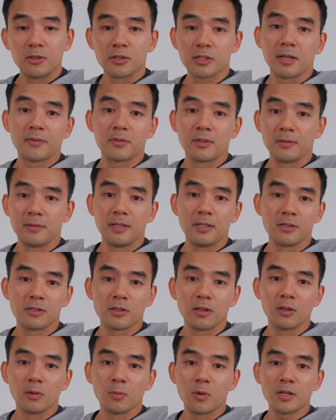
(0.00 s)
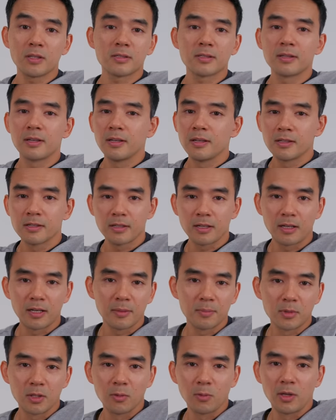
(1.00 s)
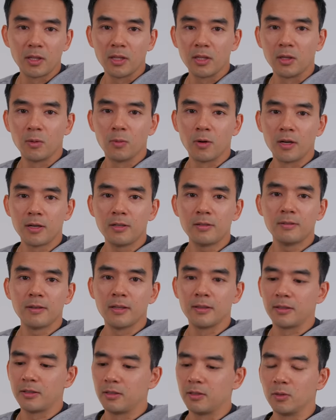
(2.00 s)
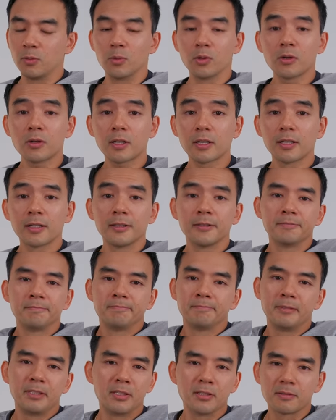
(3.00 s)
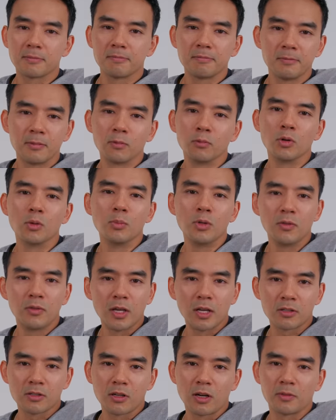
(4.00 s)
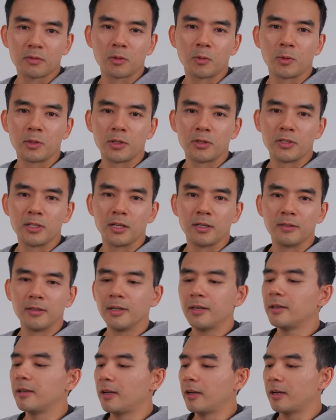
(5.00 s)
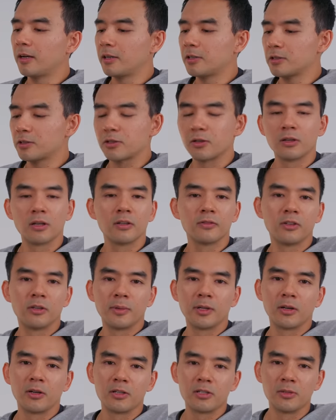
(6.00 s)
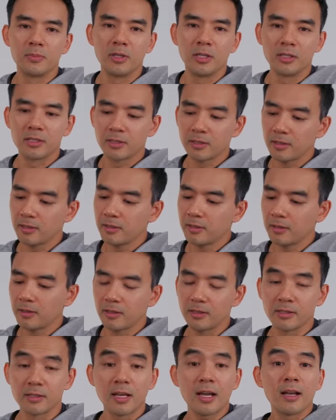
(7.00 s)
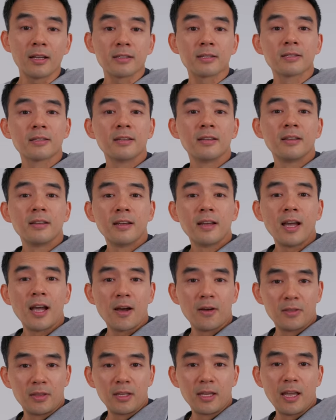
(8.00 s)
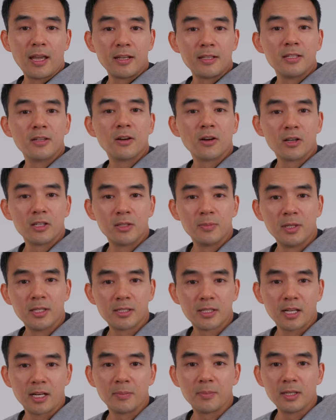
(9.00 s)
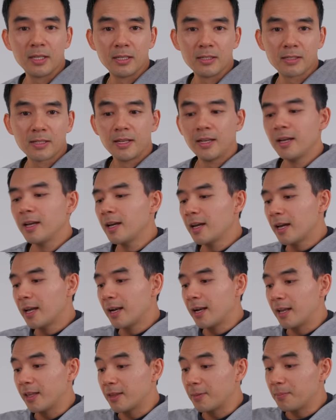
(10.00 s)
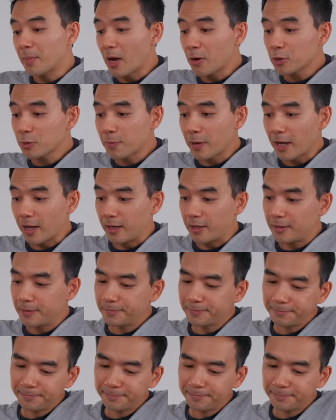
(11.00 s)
you just have to install it once, set it up to the way that you want it, and then it'll work, you just remove that software when you're done. And I just turn off all my RGBs, because that's how the anti-RGB setup is. Now the mouse pad,